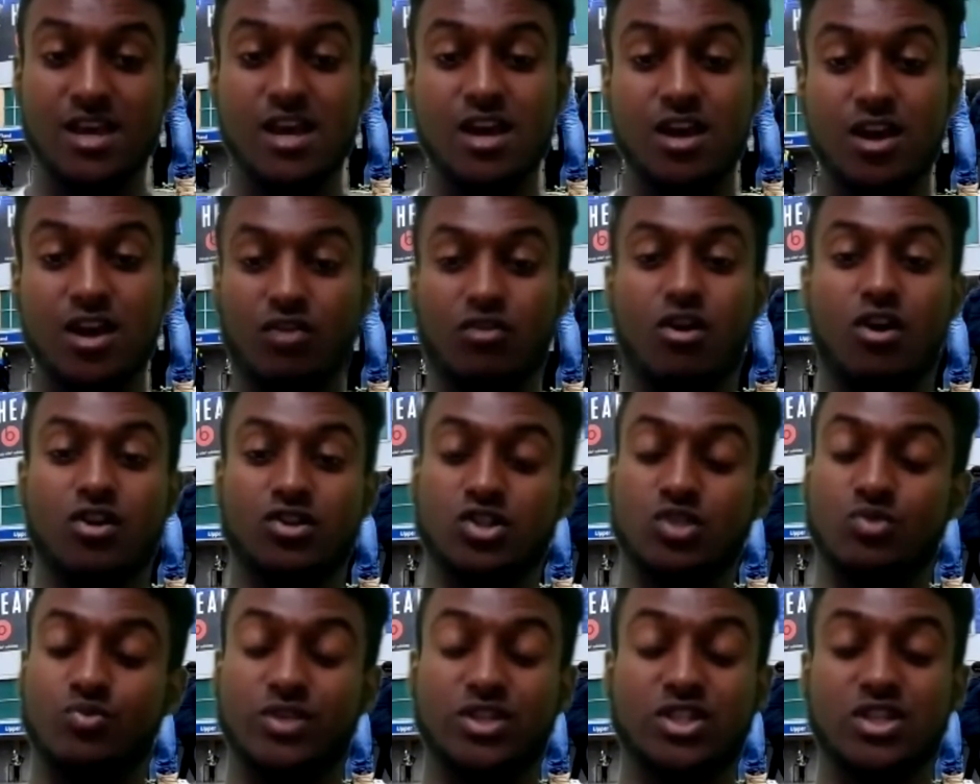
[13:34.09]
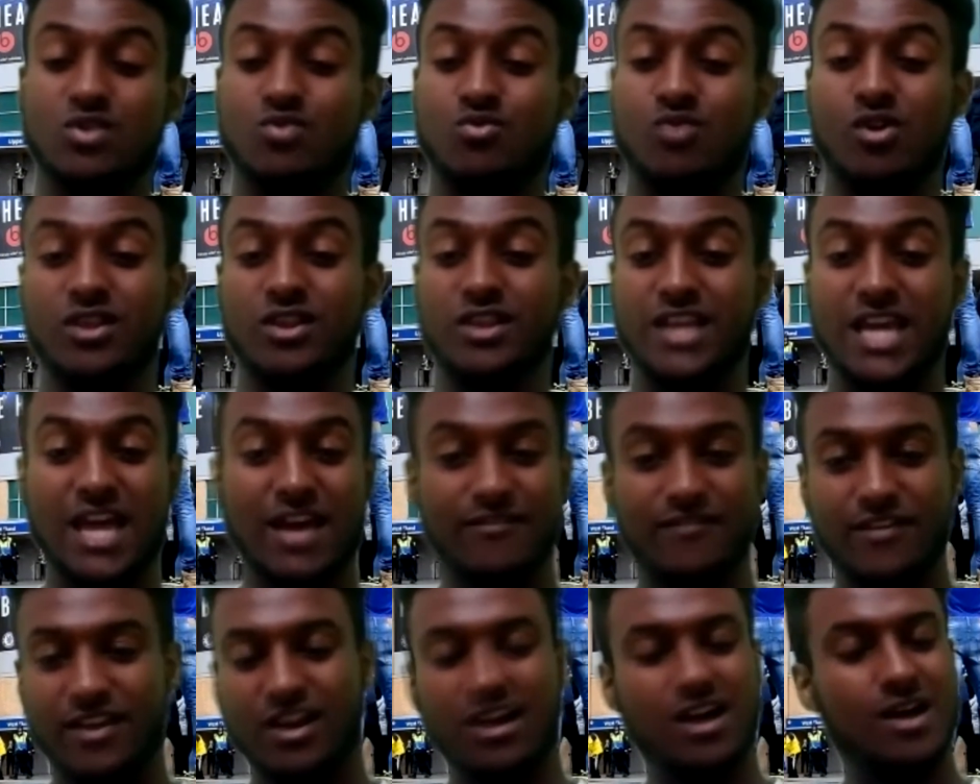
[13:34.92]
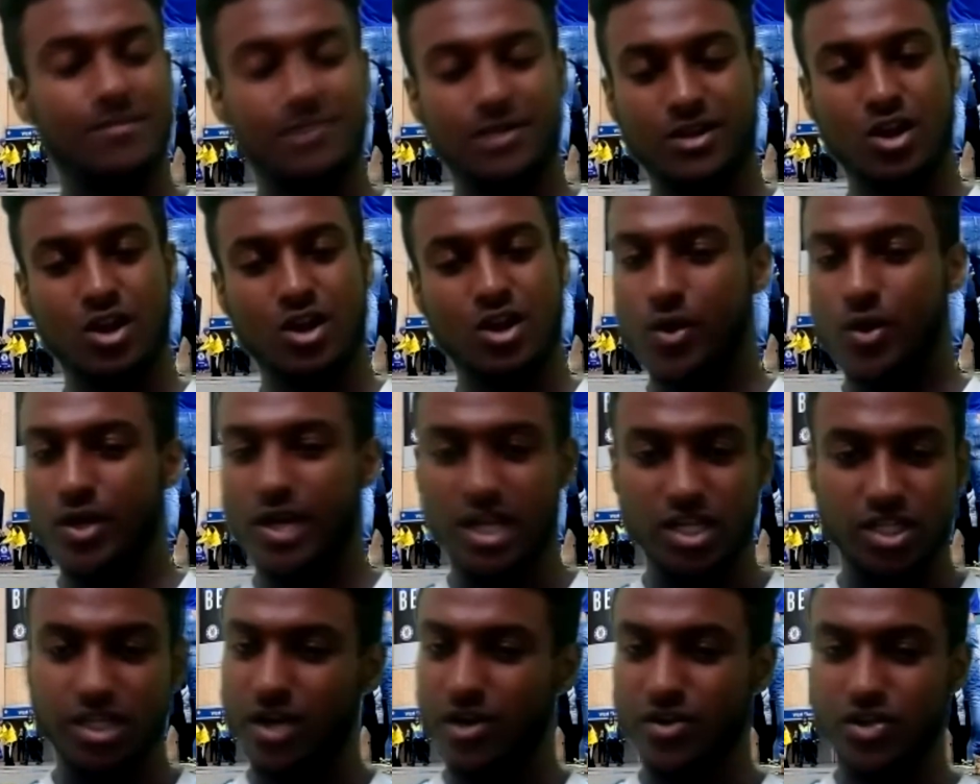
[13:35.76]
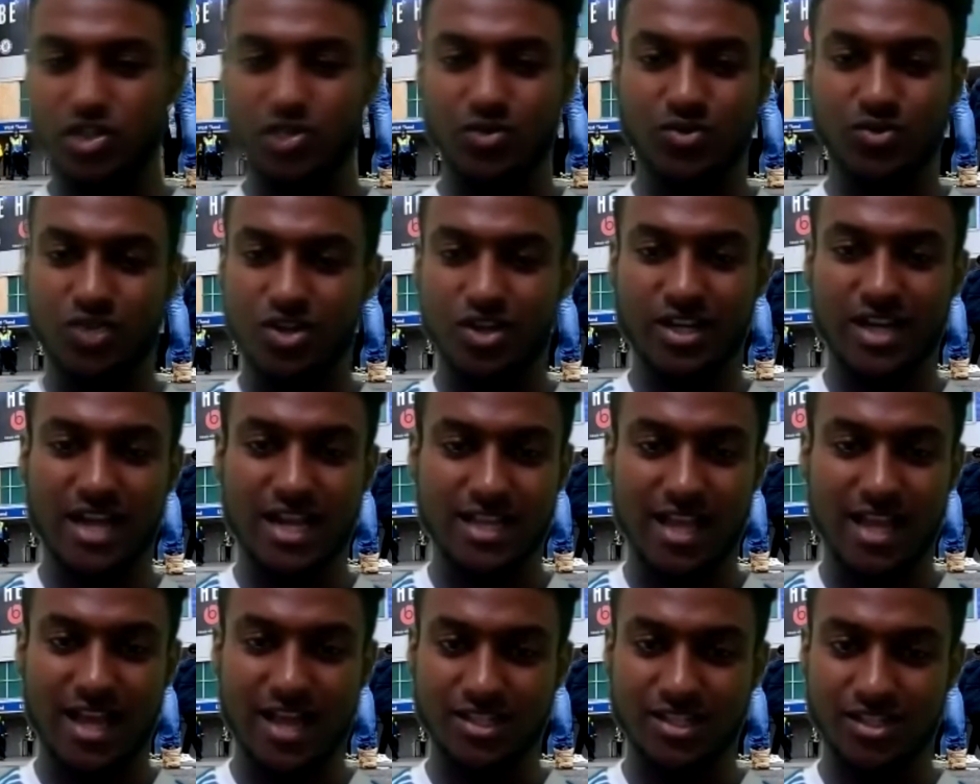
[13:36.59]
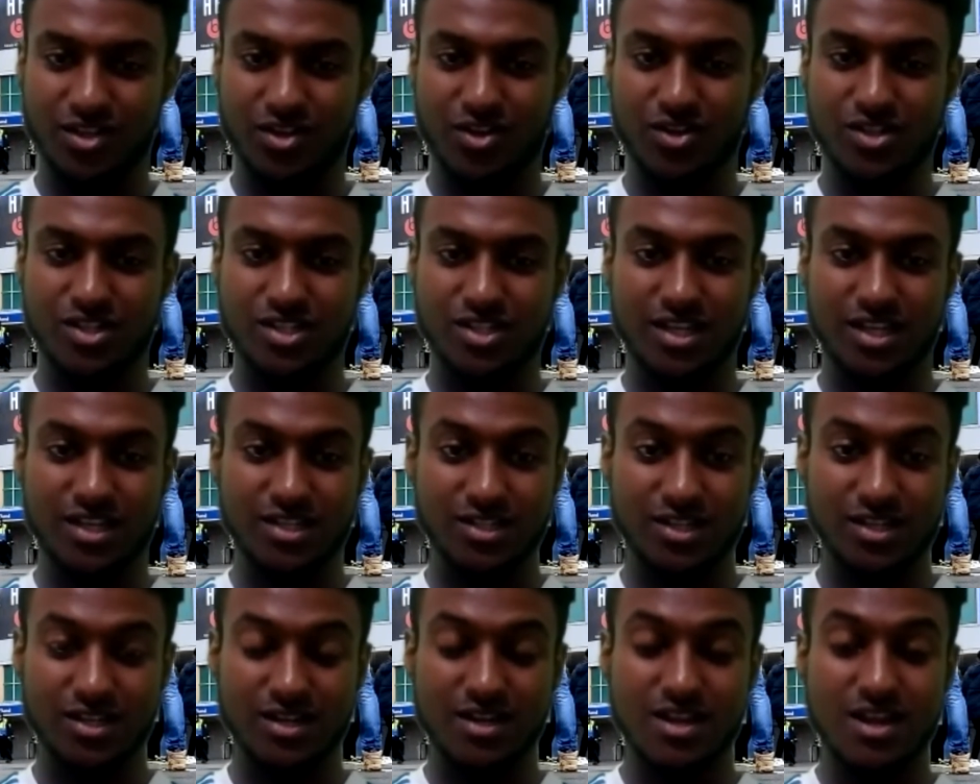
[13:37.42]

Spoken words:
Granted, we still won the FA Cup, and no one at Chelsea was looking at that as a good season.